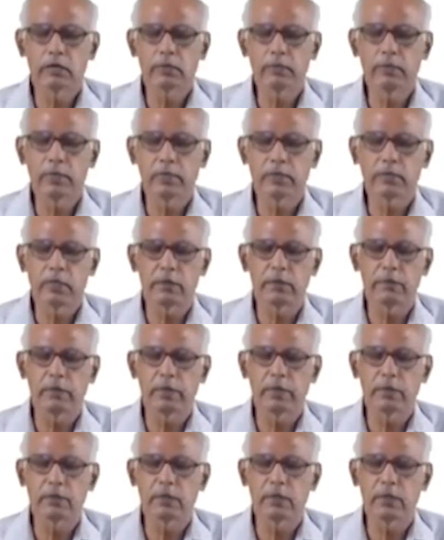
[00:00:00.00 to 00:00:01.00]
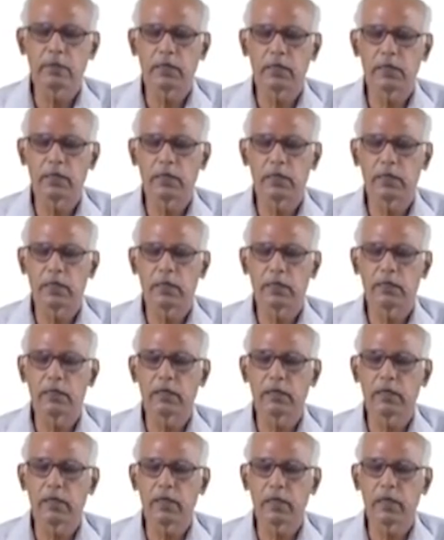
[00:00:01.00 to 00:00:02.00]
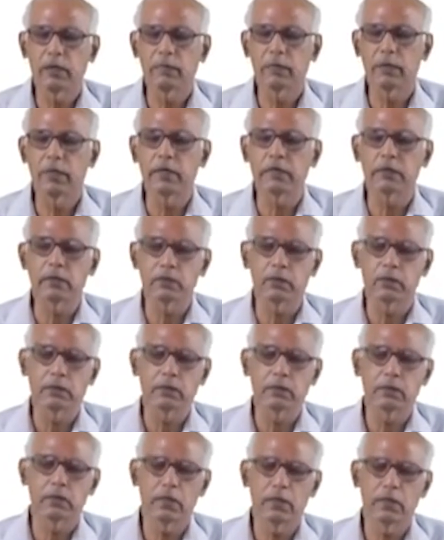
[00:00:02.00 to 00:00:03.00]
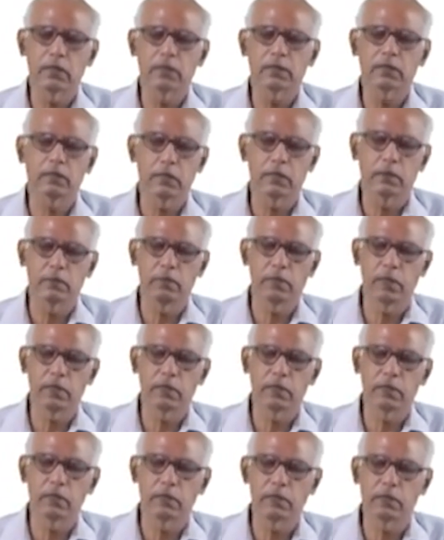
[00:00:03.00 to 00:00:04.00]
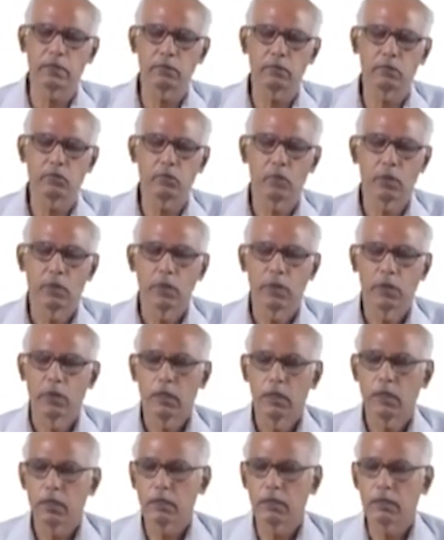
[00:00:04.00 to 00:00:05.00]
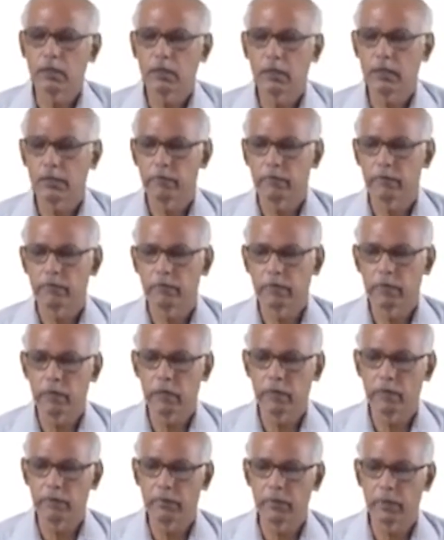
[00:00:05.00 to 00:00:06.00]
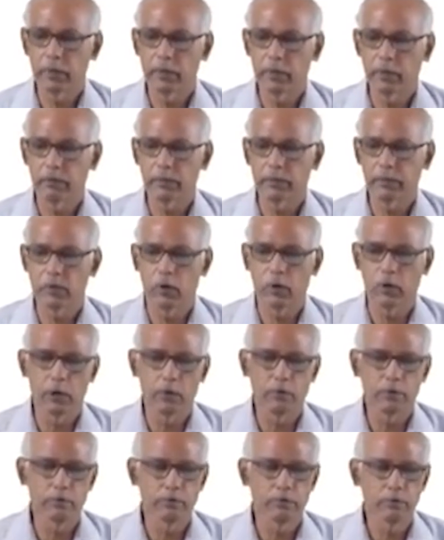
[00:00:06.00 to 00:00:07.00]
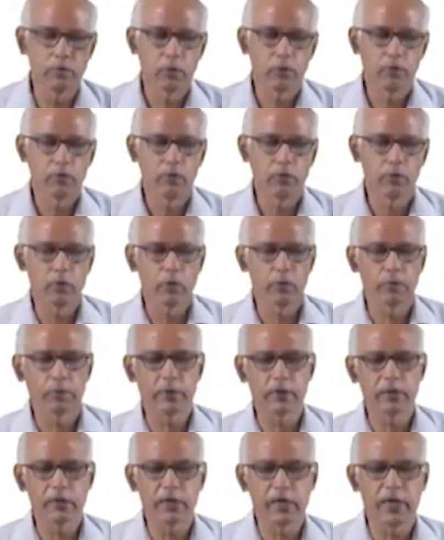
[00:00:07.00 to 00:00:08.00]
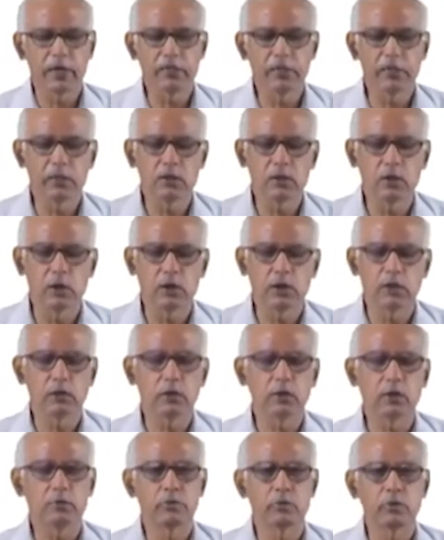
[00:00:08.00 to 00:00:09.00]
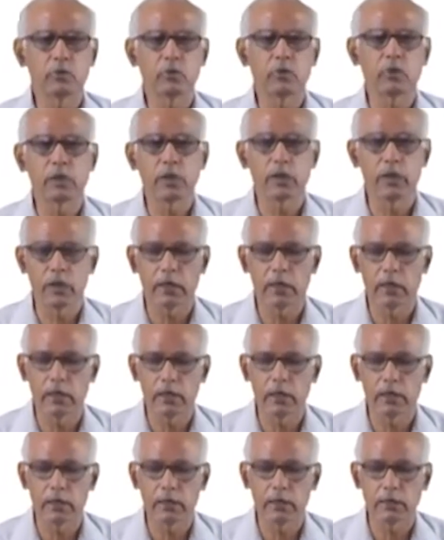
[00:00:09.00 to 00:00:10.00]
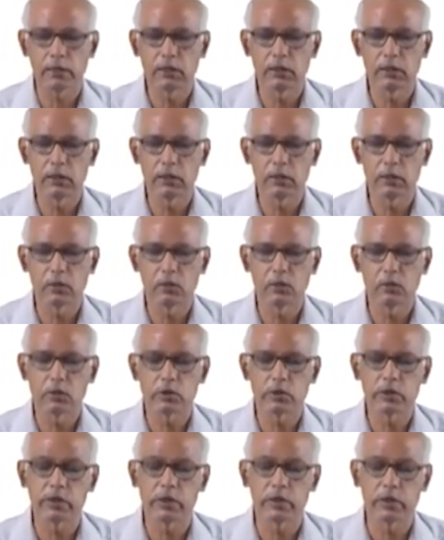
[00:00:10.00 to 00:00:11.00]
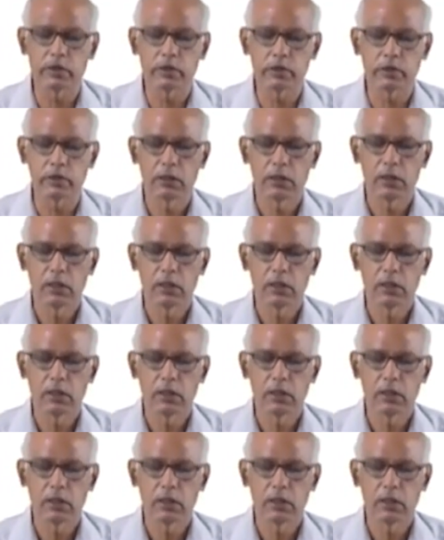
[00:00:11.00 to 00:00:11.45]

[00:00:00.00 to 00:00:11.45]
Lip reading: measurements and in calibration and stabilization is a fundamental problem for precise knowledge of nuclear energy constants,